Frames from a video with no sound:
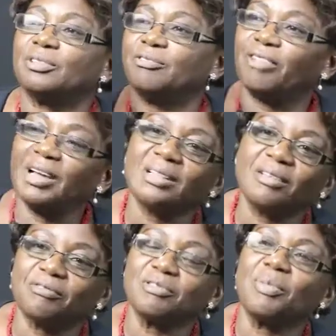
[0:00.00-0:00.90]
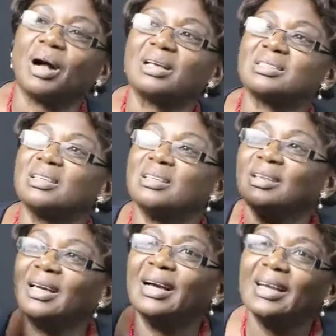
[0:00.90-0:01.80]
Find the food magazine,
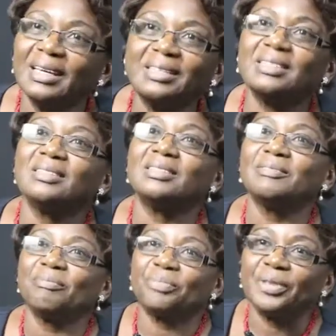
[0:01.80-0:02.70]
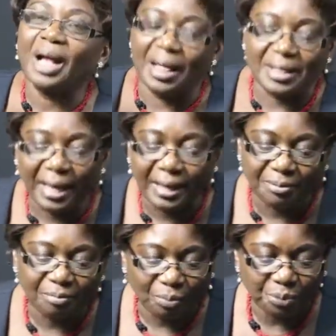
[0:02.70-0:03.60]
hit it, and
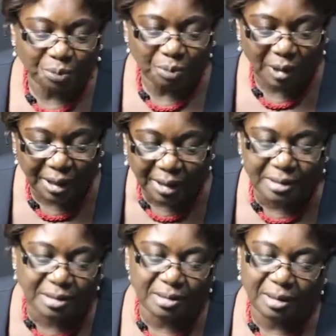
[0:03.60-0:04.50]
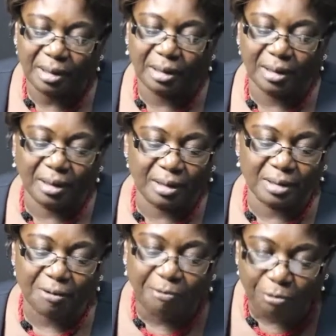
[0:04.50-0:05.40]
then eat
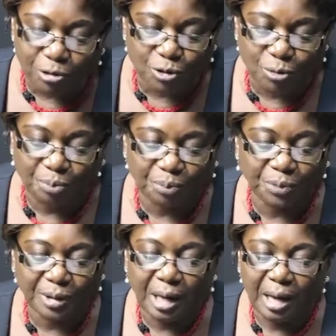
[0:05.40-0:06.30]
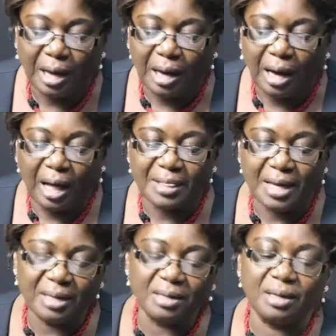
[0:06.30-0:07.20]
the food. And
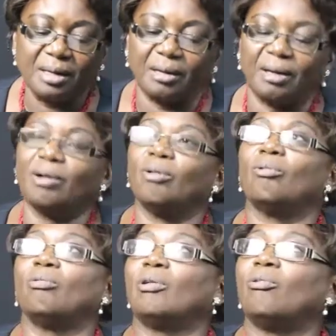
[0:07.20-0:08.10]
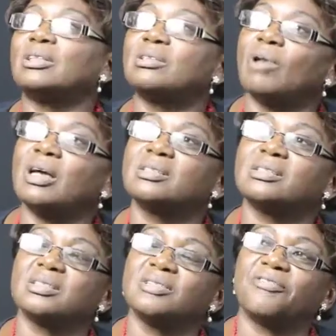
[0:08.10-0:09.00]
then, why is
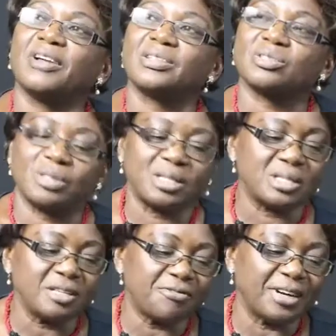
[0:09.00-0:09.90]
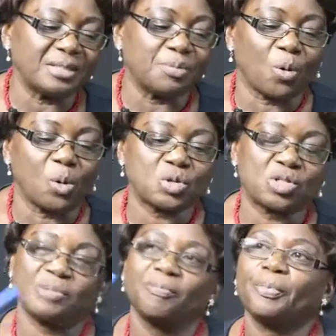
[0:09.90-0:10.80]
it different? It's different
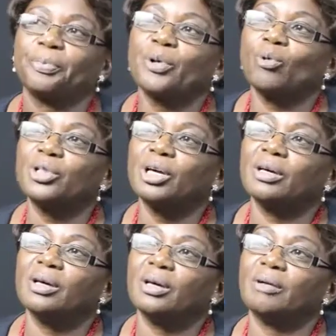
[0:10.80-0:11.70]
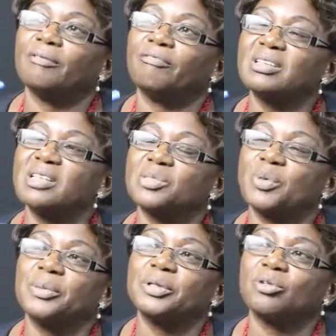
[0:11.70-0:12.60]
because with the first
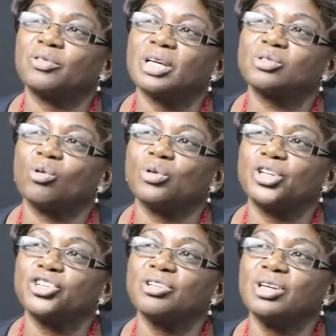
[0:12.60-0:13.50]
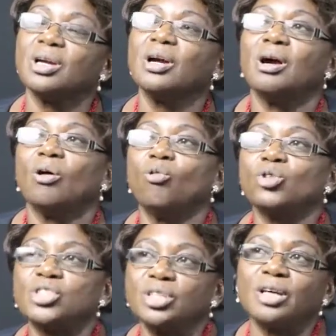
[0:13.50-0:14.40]
experiment of classical conditioning,
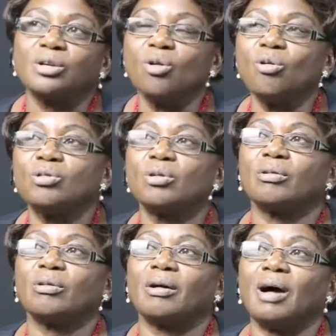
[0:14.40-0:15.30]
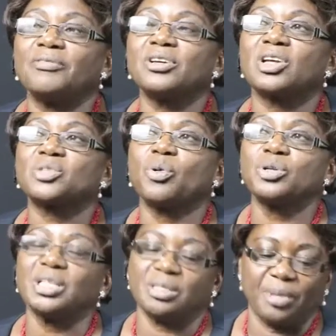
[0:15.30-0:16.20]
we see the dog having
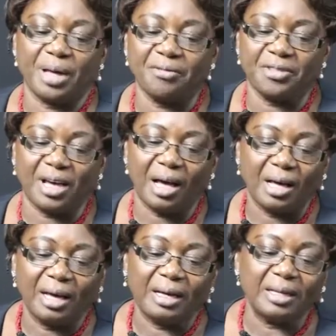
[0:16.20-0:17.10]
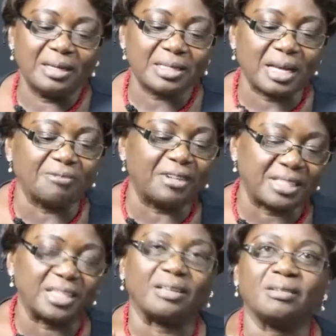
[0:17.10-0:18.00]
respondent behavior in
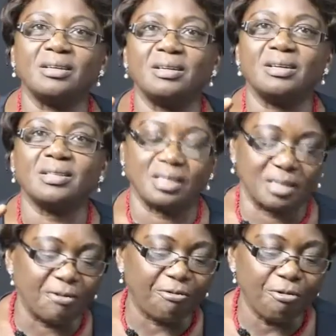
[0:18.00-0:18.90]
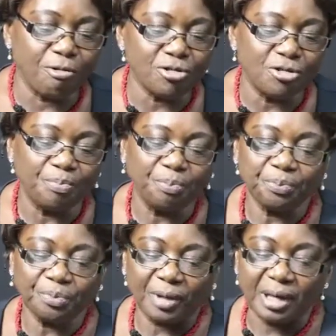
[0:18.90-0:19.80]
salivating. It sees the food,
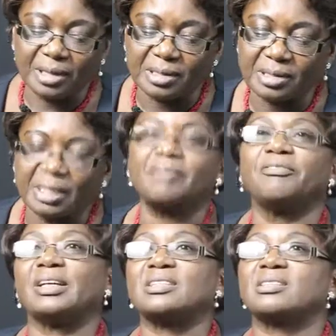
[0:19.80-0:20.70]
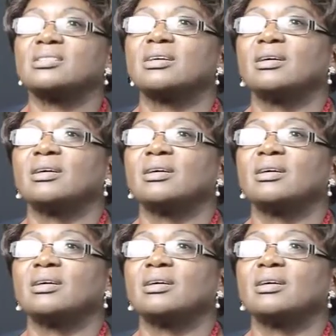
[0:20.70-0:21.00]
it salivates.